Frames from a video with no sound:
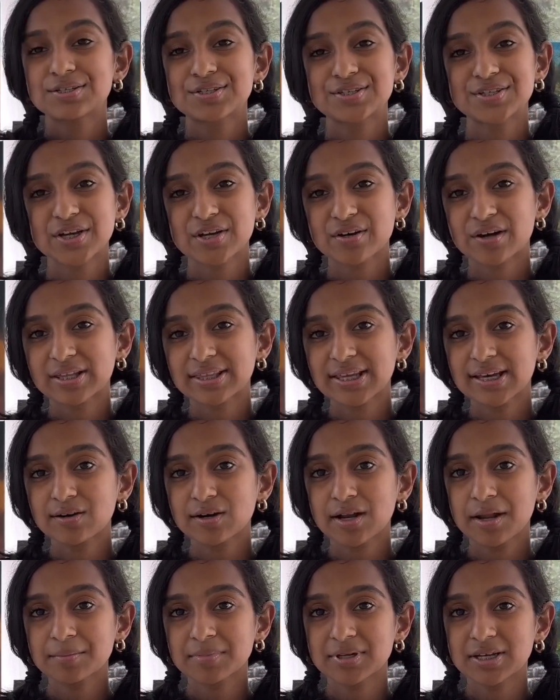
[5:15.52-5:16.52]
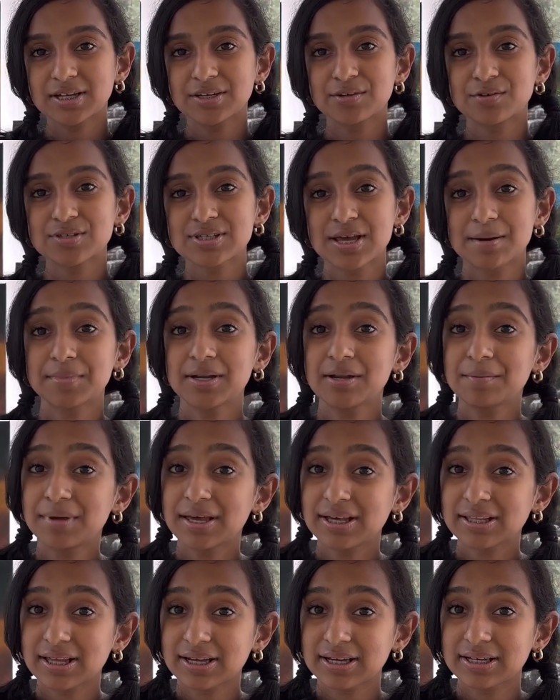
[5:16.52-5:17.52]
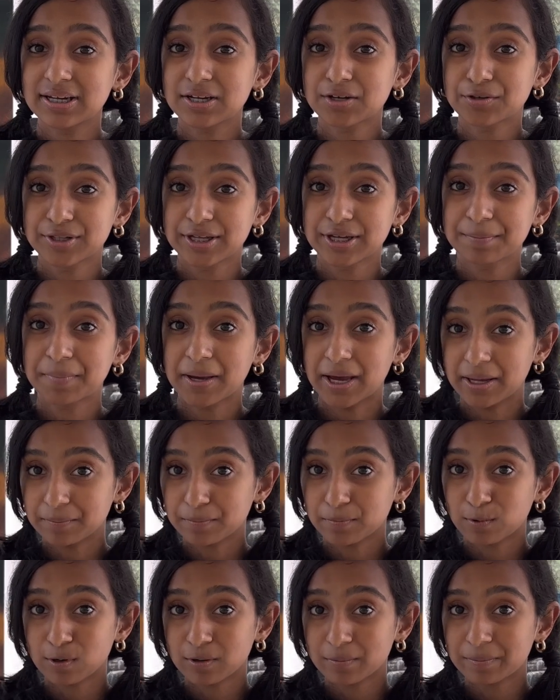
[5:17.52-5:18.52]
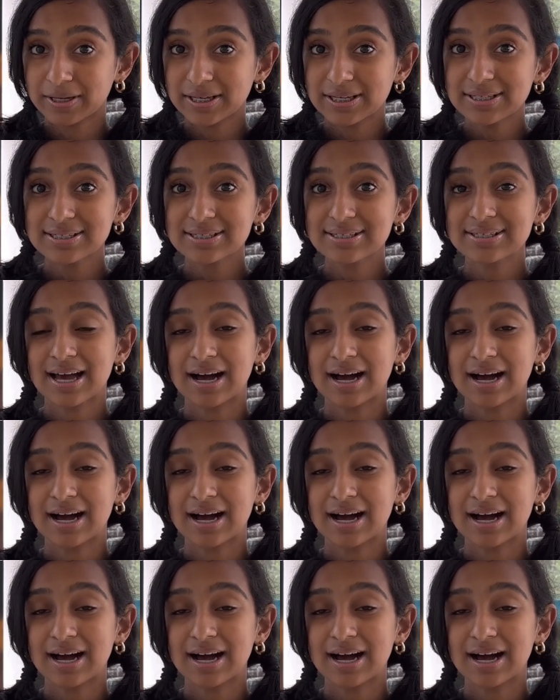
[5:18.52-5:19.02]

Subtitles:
So I think what I'm gonna do is I'm gonna make like an acrylic paint pour piece.